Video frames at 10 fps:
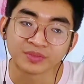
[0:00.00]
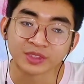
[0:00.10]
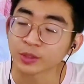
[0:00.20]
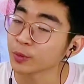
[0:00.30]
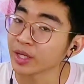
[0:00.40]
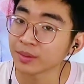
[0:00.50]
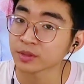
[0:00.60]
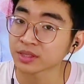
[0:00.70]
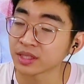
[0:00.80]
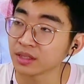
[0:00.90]
So we have to
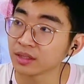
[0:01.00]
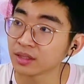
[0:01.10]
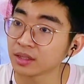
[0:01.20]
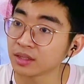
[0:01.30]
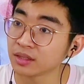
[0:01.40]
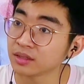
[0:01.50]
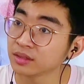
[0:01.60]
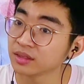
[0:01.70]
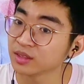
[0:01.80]
sing like